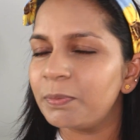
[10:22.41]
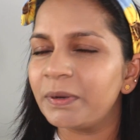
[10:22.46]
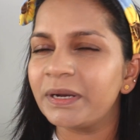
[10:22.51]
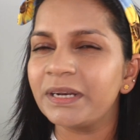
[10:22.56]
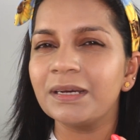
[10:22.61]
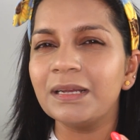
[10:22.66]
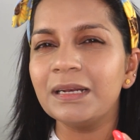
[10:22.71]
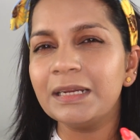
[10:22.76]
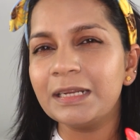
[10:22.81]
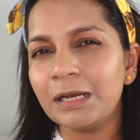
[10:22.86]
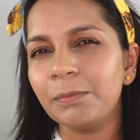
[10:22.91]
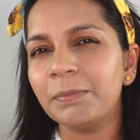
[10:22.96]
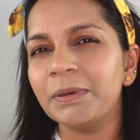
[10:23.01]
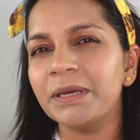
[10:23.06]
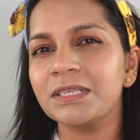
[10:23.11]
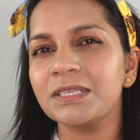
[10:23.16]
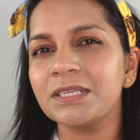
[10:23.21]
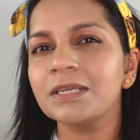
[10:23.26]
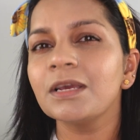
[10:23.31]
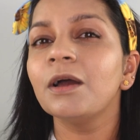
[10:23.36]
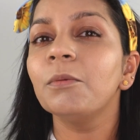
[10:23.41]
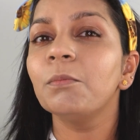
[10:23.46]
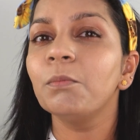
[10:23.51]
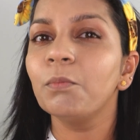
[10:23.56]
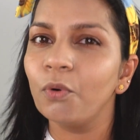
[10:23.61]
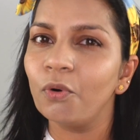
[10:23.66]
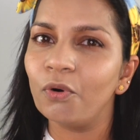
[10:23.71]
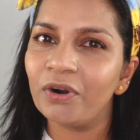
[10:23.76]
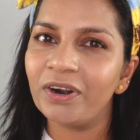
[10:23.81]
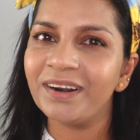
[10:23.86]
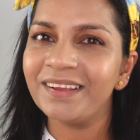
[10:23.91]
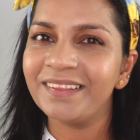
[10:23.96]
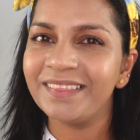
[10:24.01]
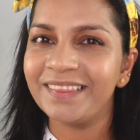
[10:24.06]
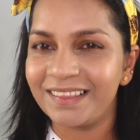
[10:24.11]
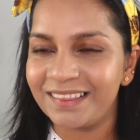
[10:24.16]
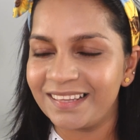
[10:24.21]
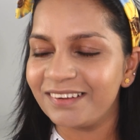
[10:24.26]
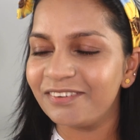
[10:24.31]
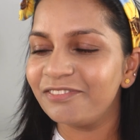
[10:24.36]
but a little bit more
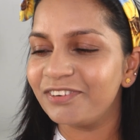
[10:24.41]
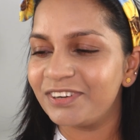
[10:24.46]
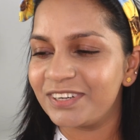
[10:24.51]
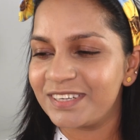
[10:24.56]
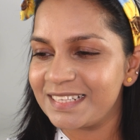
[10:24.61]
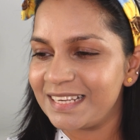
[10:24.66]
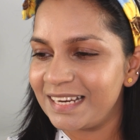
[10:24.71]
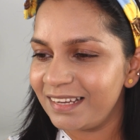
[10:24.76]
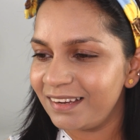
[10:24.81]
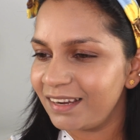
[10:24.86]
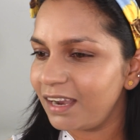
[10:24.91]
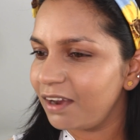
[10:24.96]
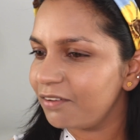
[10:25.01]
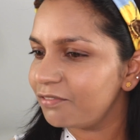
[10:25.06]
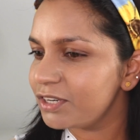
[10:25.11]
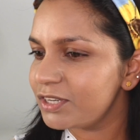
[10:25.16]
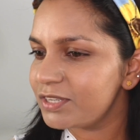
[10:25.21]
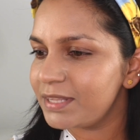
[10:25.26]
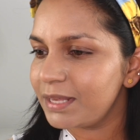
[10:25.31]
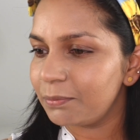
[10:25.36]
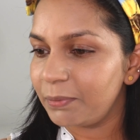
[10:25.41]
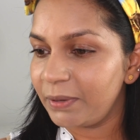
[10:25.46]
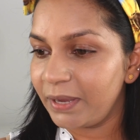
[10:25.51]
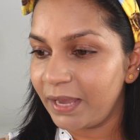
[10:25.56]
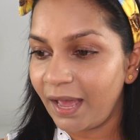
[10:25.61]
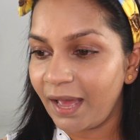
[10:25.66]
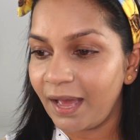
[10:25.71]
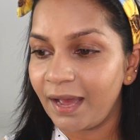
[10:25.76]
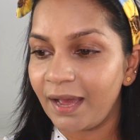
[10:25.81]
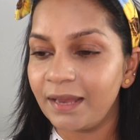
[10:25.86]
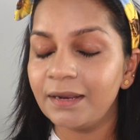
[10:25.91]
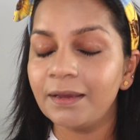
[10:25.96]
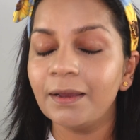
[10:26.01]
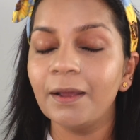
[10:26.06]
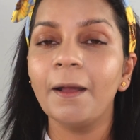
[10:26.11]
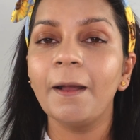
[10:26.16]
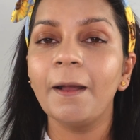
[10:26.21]
than the first layer coverage that we had.